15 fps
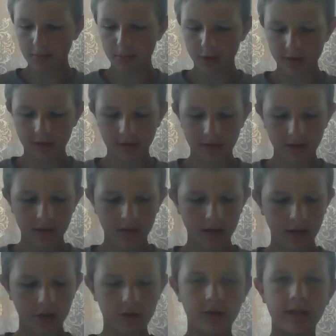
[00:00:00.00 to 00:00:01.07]
But
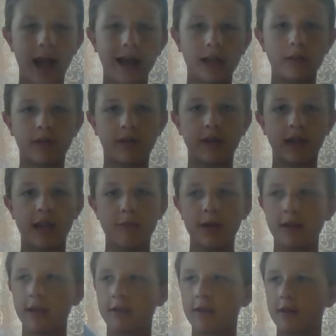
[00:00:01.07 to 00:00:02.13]
here's the documents they gave
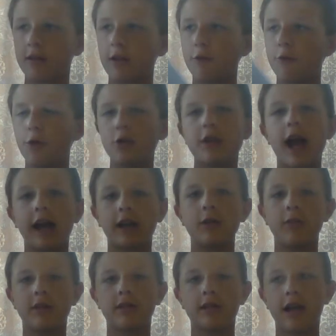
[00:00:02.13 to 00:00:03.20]
me. This is the full
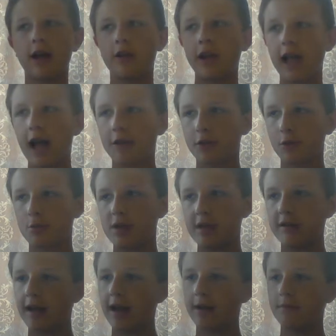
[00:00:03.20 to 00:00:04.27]
documents on how they got their
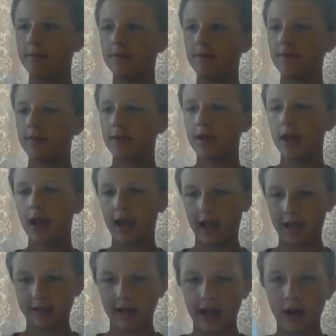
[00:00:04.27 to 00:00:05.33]
P10
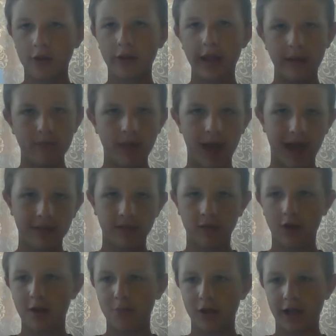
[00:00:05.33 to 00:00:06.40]
and how they had this
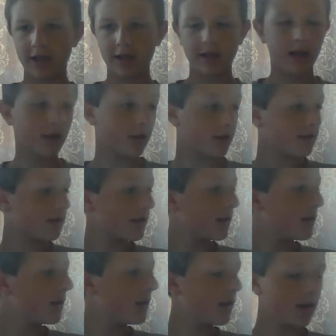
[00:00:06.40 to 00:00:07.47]
all planned. Now this
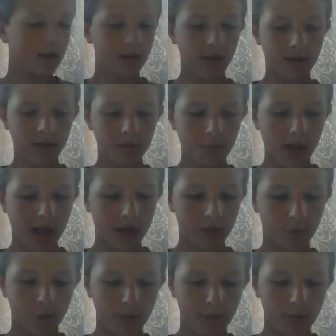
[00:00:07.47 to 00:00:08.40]
spans